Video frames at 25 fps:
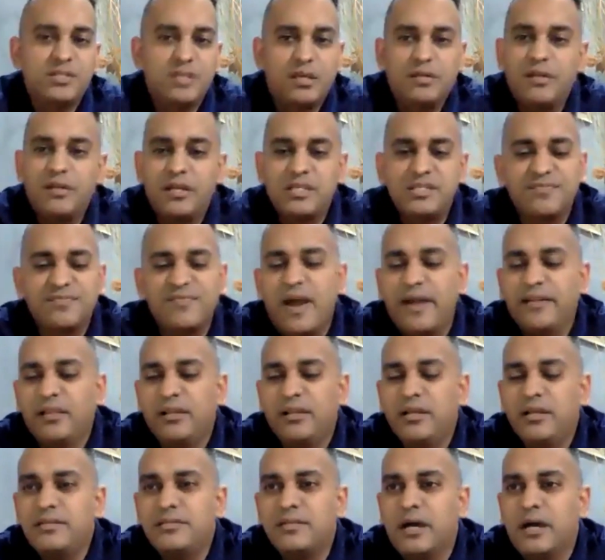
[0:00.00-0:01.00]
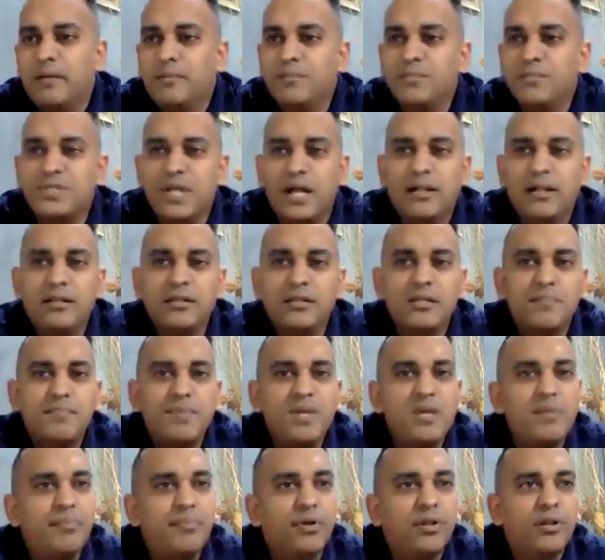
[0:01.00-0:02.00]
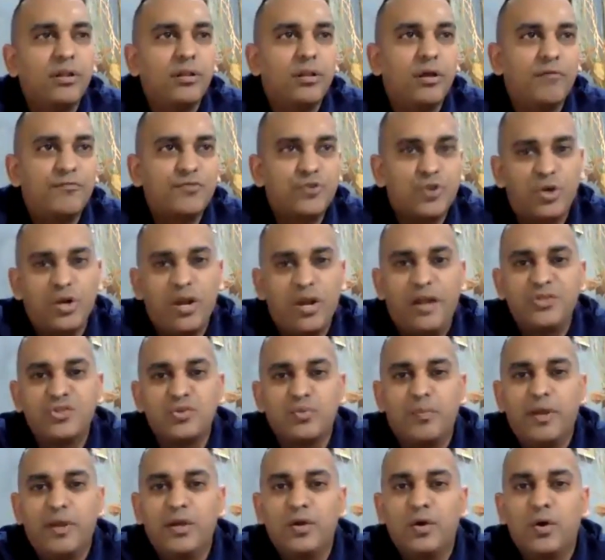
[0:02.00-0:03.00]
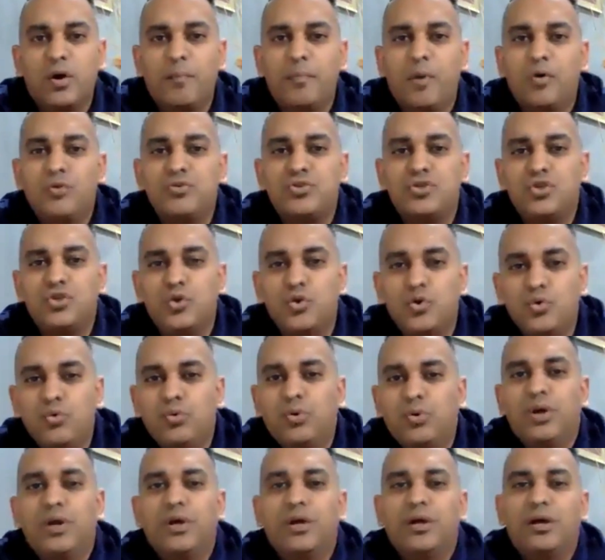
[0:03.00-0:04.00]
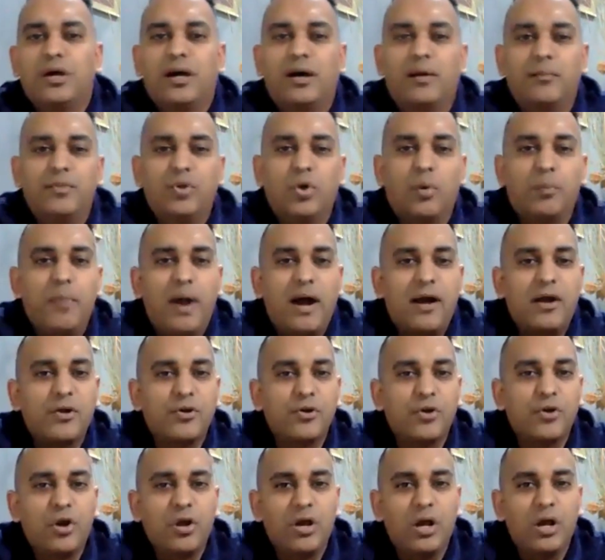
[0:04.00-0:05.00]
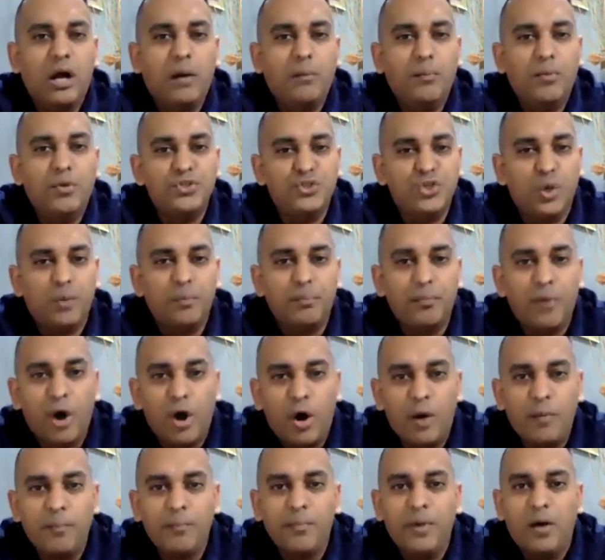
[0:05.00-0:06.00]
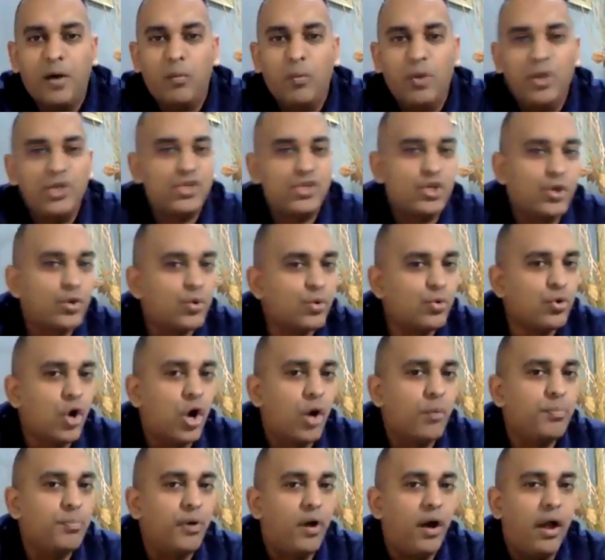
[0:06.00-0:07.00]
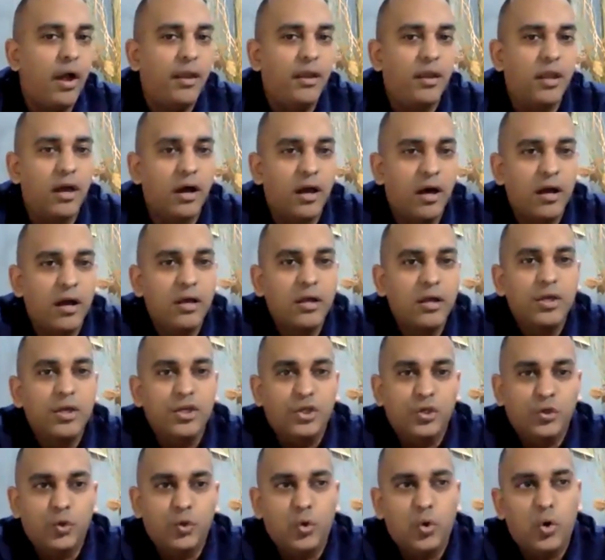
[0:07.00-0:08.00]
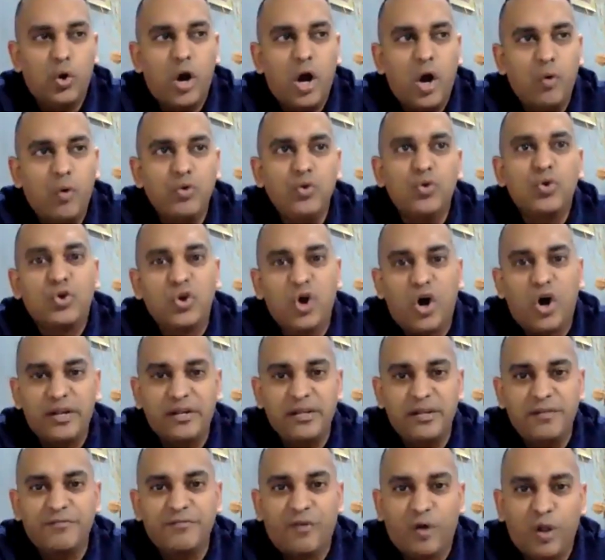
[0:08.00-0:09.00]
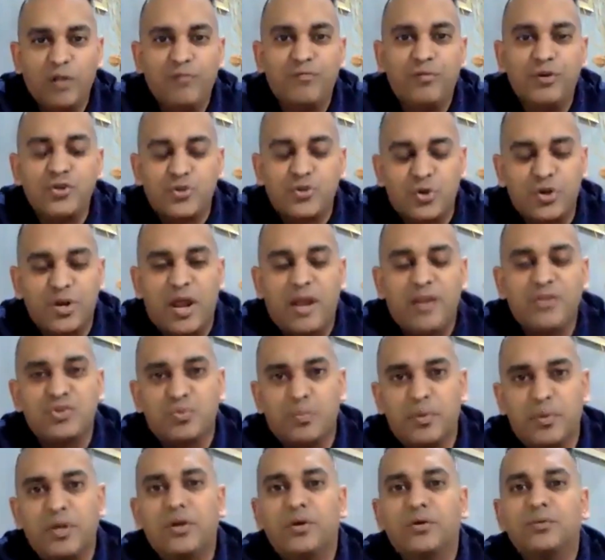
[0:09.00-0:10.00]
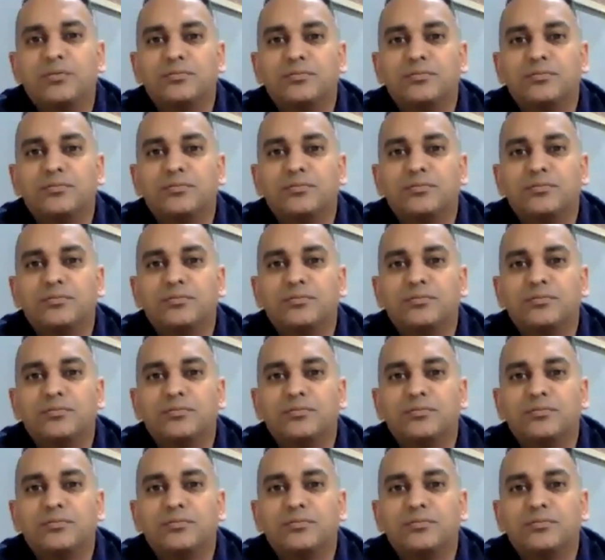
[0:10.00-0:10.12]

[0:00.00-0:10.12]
and us finally, um, tell the people of Trinidad and Tobago about you, um, your mm-hmm. background, mm -hmm. with your mom, uh, where she grew up, and uh, you know how you got involved with Trinidad and Tobago.